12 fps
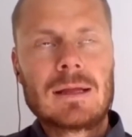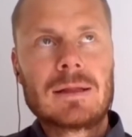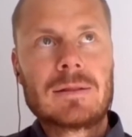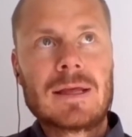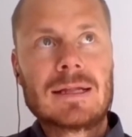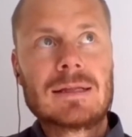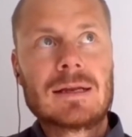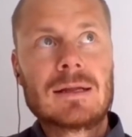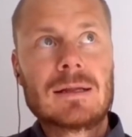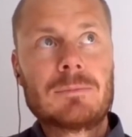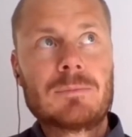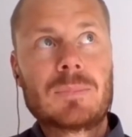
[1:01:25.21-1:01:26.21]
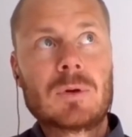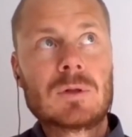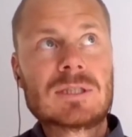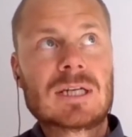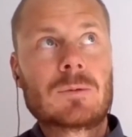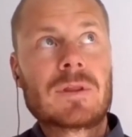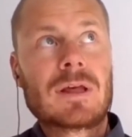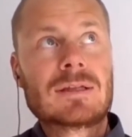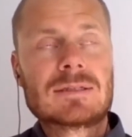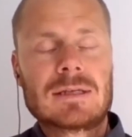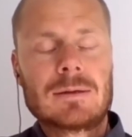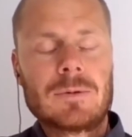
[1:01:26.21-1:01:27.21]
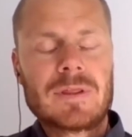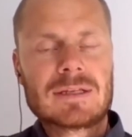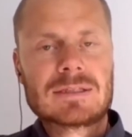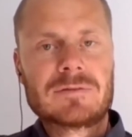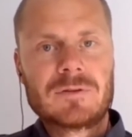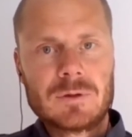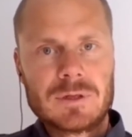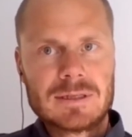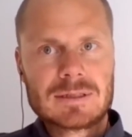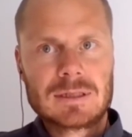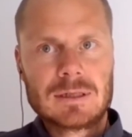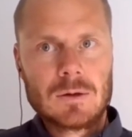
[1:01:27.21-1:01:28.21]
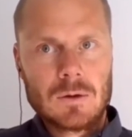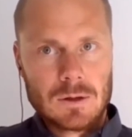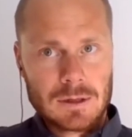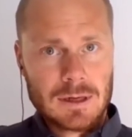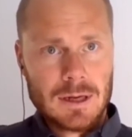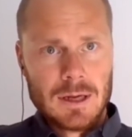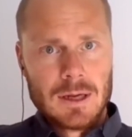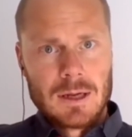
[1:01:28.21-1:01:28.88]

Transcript: they did a project with us a few years ago on